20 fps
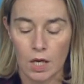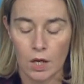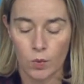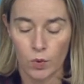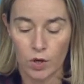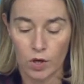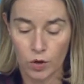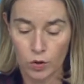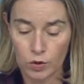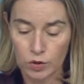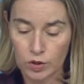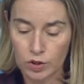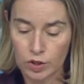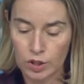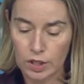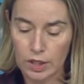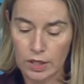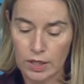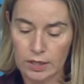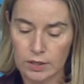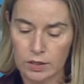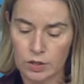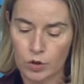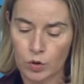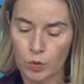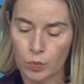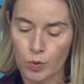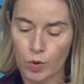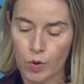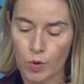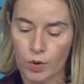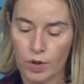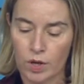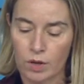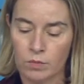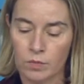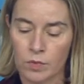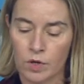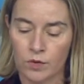We looked at a new program